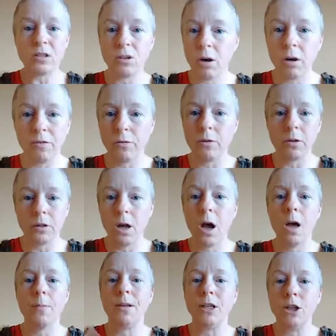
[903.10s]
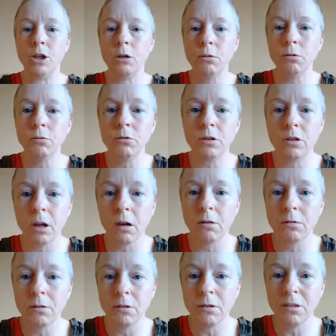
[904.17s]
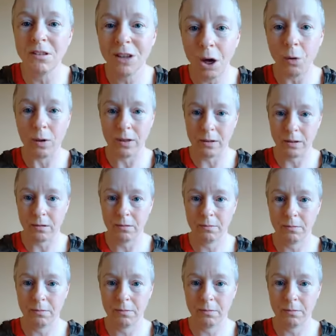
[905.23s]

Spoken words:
it off all the time, and you don't know it.